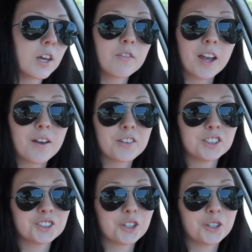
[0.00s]
if I haven't,
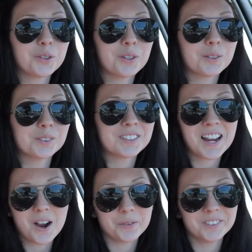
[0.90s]
I'll show you those
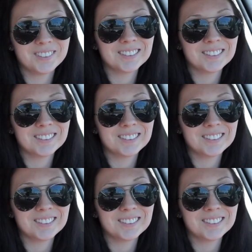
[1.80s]
now.